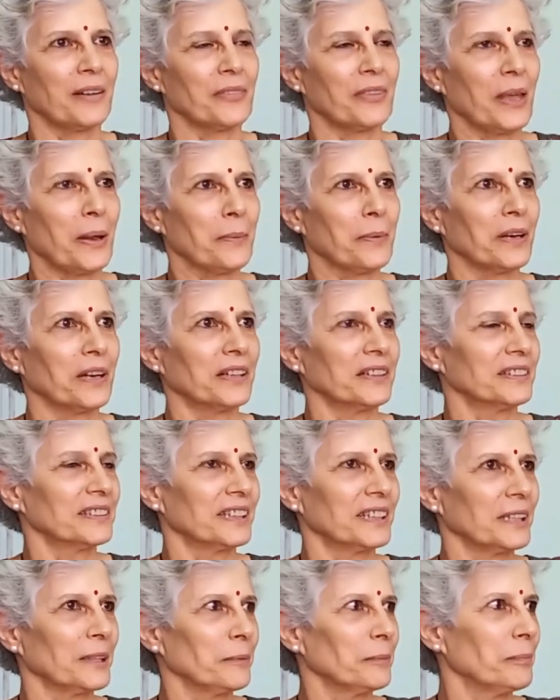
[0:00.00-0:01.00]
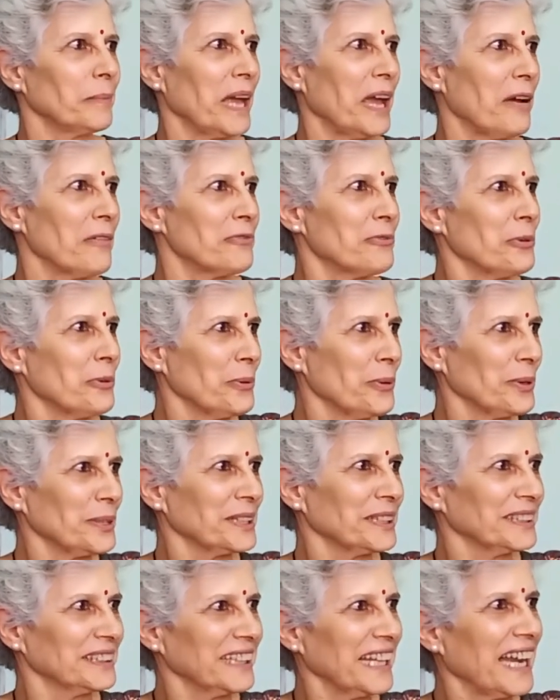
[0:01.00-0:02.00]
They were, you know,
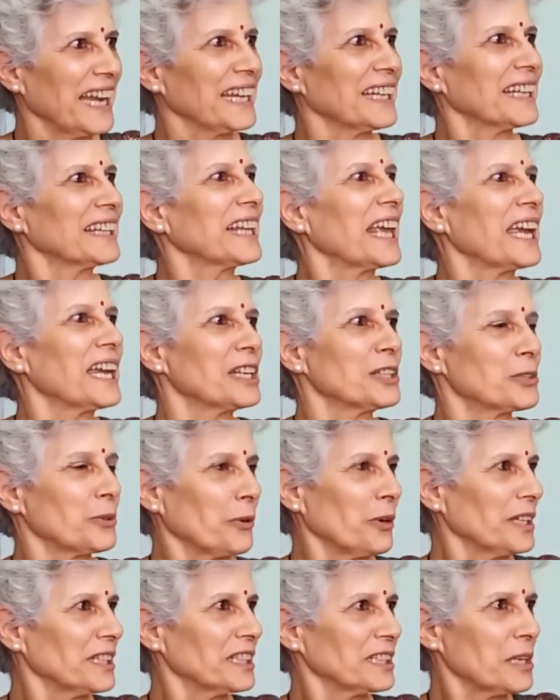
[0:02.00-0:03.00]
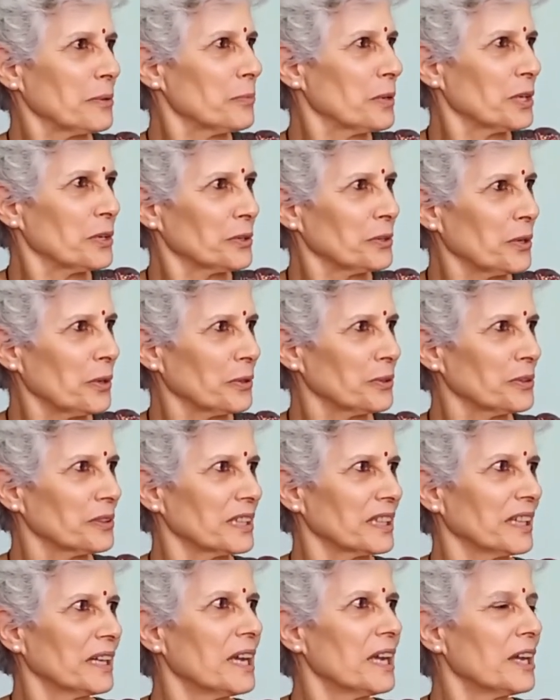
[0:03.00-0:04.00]
barefoot, and they enjoyed it, and we could go to
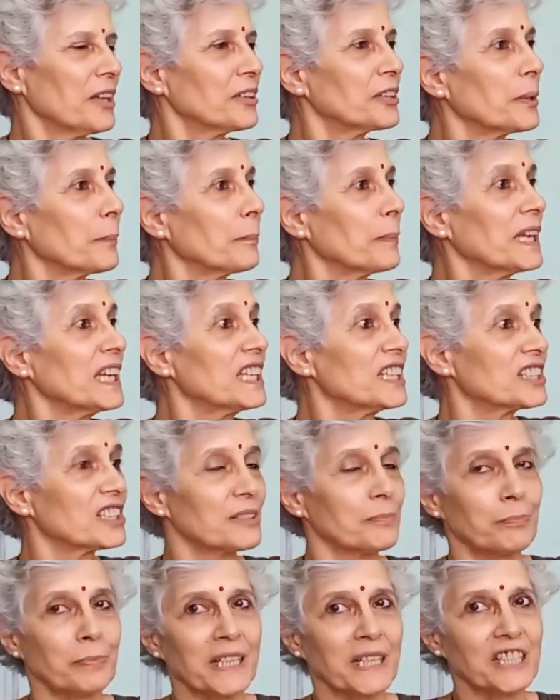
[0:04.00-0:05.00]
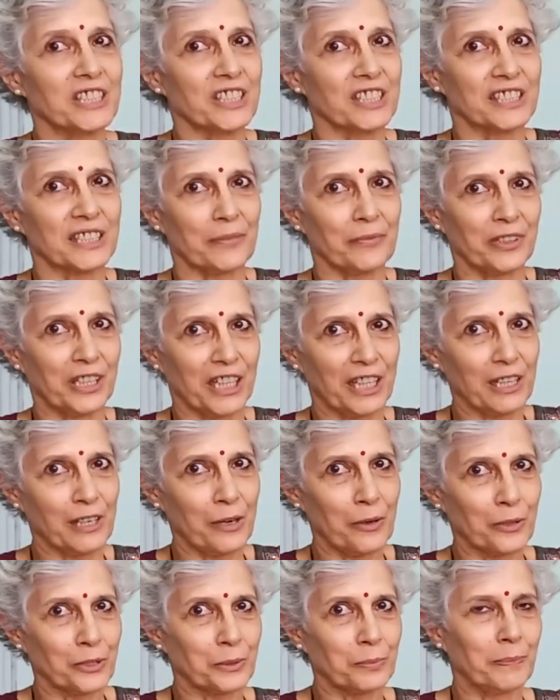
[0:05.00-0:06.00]
the beach. Beaches are very
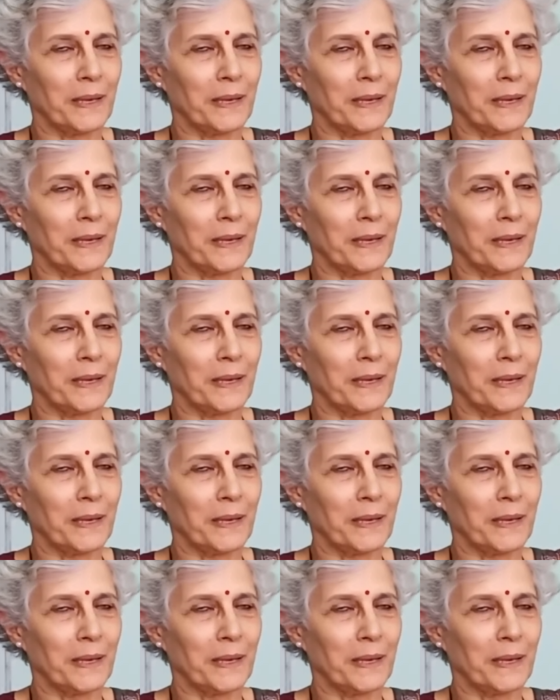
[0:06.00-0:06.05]
close